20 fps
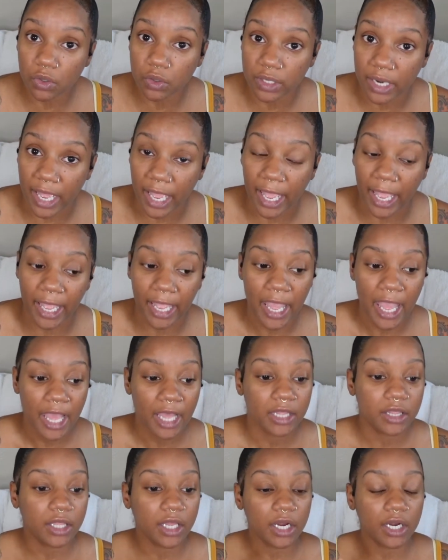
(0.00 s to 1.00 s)
day.
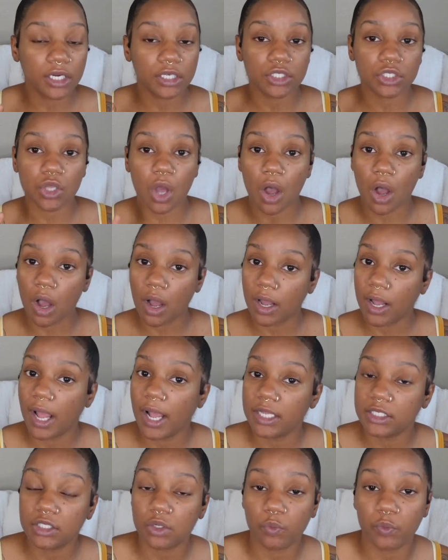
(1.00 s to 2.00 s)
There's all
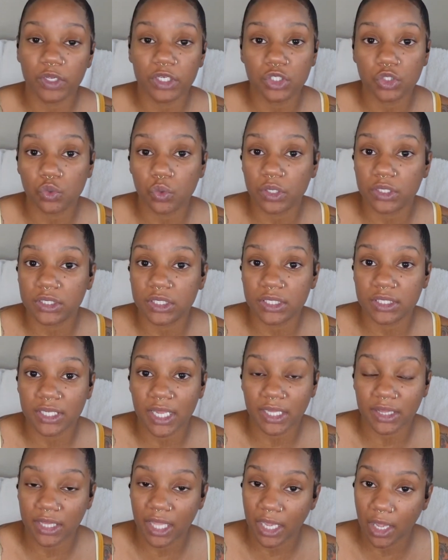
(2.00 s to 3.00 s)
kinds of resources
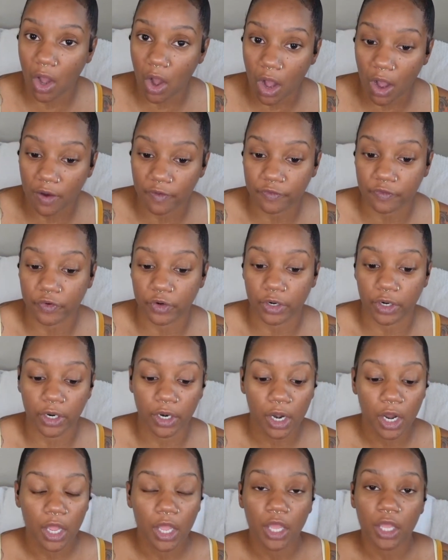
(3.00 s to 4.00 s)
that they offer.
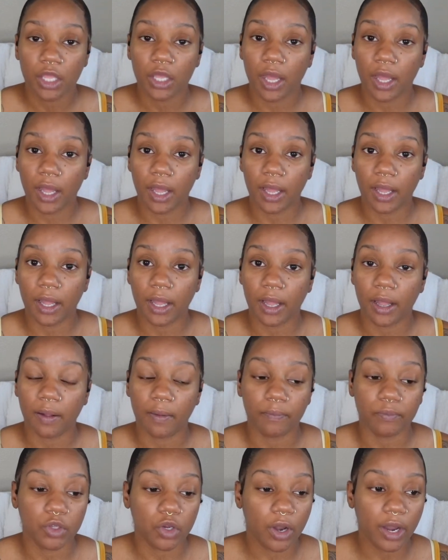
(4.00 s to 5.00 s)

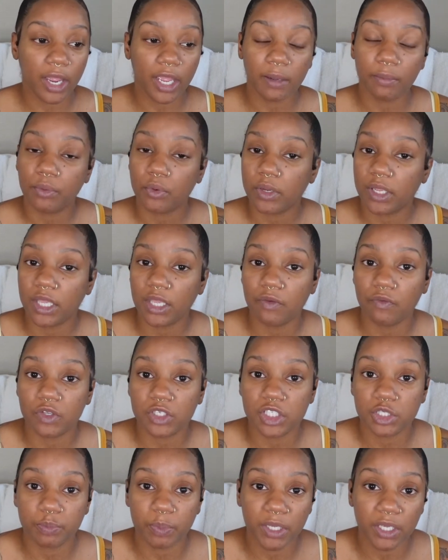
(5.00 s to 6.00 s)
You're able to even
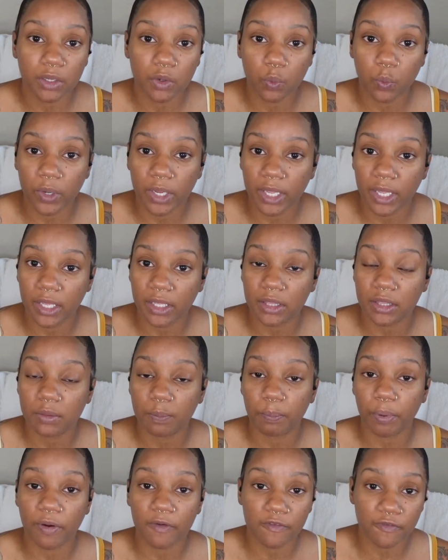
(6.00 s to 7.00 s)
speak with
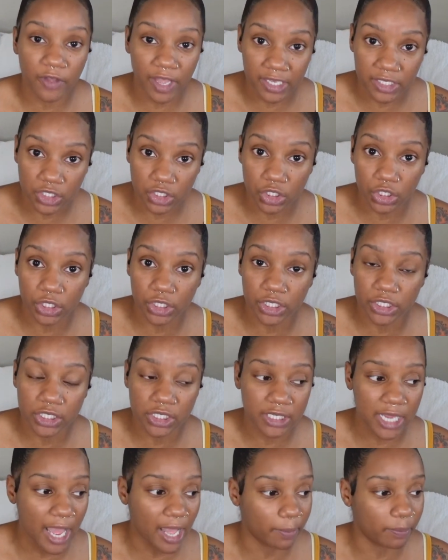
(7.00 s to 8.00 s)

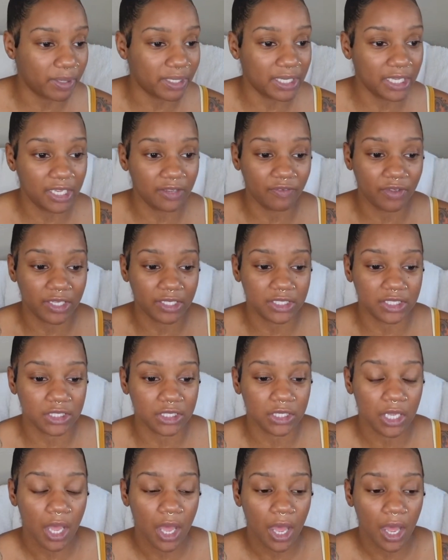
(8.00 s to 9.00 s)
professors. I believe it's
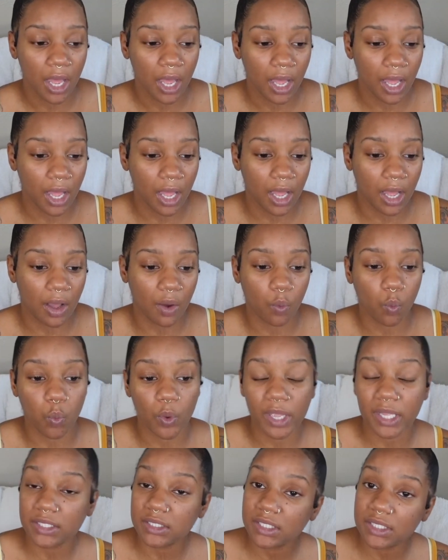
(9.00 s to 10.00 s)

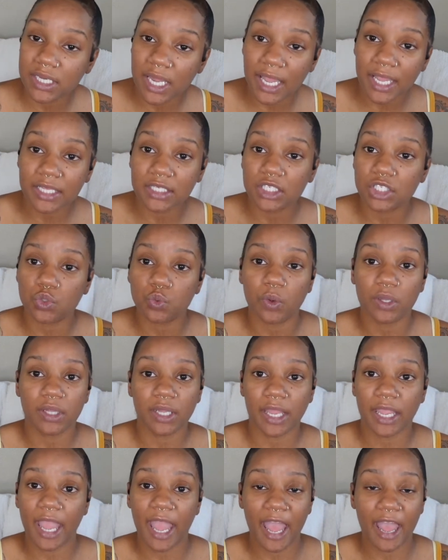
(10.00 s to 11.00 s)
Wednesdays is when
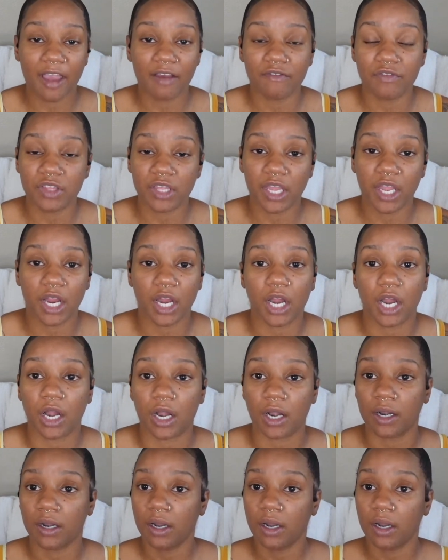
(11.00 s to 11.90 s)
they have their